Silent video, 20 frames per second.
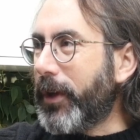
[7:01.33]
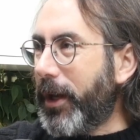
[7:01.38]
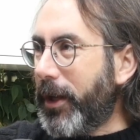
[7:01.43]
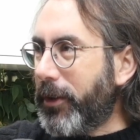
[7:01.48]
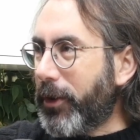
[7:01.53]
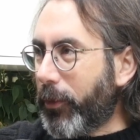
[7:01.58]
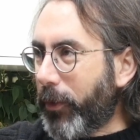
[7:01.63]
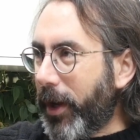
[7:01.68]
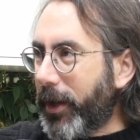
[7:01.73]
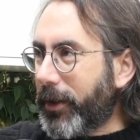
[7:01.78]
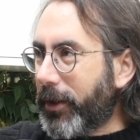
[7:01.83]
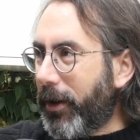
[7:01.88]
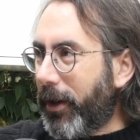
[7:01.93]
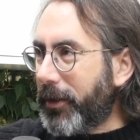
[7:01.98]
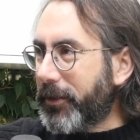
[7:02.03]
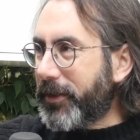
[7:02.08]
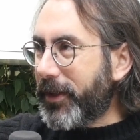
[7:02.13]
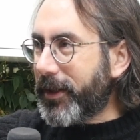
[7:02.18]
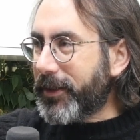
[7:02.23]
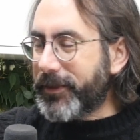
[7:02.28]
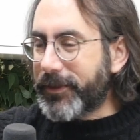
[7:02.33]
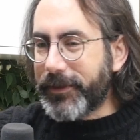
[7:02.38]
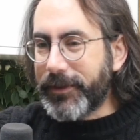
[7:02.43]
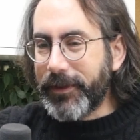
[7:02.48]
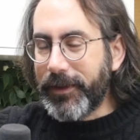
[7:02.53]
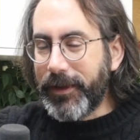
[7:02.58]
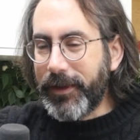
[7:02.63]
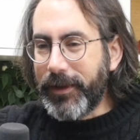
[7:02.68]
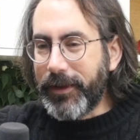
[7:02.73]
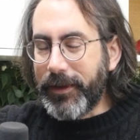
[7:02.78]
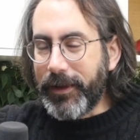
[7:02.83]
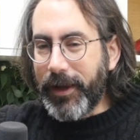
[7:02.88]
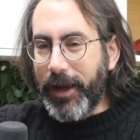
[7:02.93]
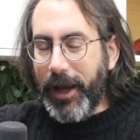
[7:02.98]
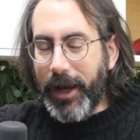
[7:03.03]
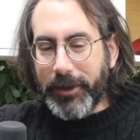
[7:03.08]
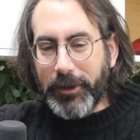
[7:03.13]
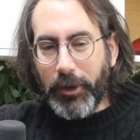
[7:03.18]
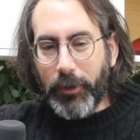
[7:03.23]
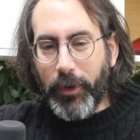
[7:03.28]
In the right context,
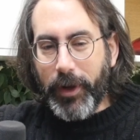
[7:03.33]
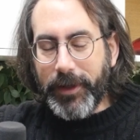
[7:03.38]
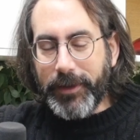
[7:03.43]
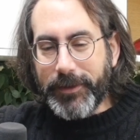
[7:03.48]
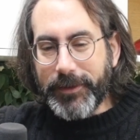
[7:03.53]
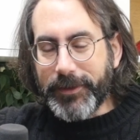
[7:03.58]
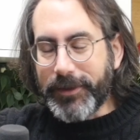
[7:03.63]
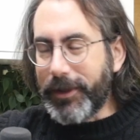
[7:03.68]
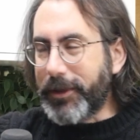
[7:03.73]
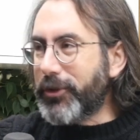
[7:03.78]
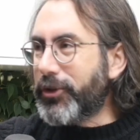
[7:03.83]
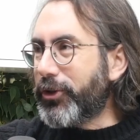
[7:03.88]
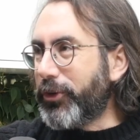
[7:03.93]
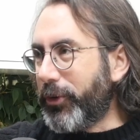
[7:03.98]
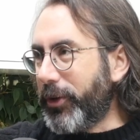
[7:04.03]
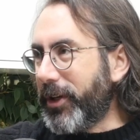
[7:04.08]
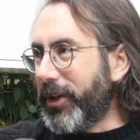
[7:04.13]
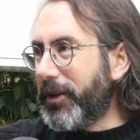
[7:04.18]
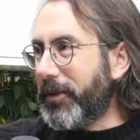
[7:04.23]
at the right century.